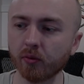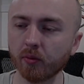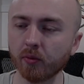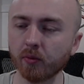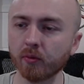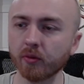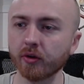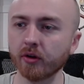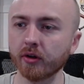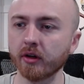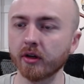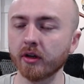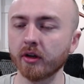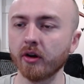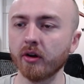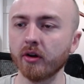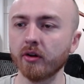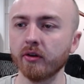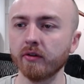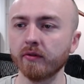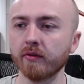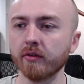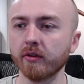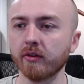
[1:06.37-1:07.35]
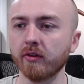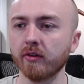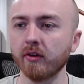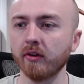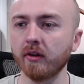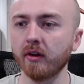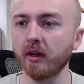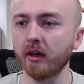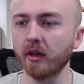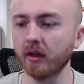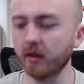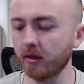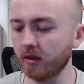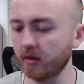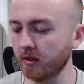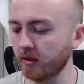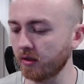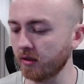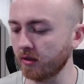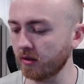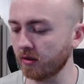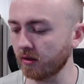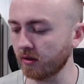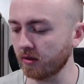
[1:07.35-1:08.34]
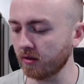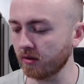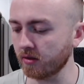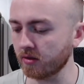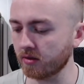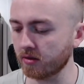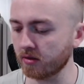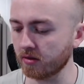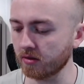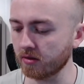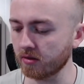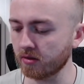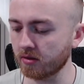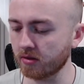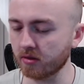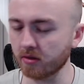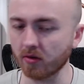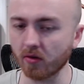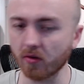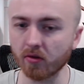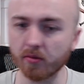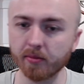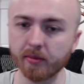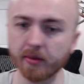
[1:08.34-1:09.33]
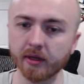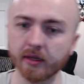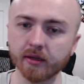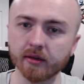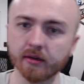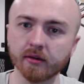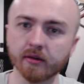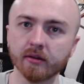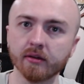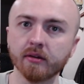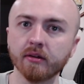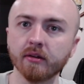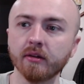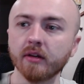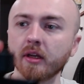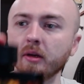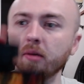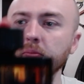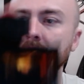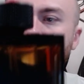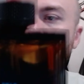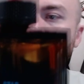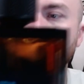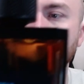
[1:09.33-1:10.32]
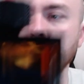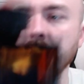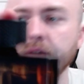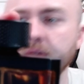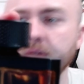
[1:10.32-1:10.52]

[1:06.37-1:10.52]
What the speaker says: we're gonna go over today is Men Nebula.